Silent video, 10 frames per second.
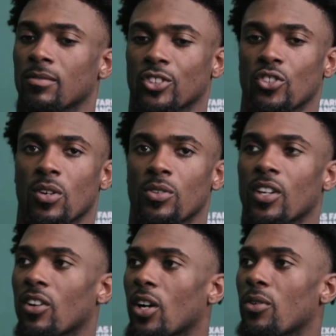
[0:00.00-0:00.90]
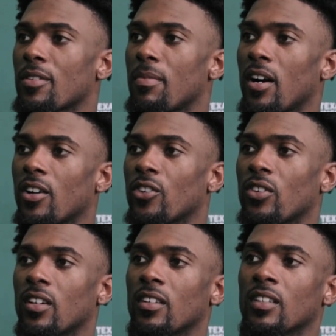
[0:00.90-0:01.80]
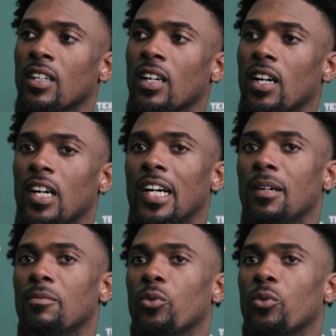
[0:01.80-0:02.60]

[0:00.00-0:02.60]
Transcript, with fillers: just knowing you're gonna go with the ball, knowing um,